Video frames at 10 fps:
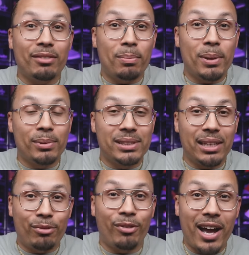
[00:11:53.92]
of the people
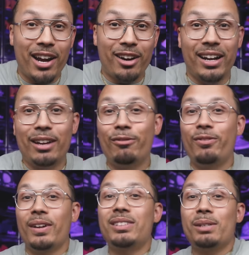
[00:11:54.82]
said fire and
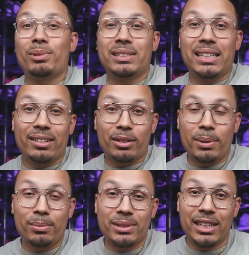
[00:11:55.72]
50% of the
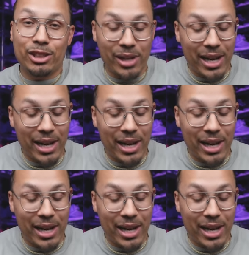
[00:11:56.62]
people said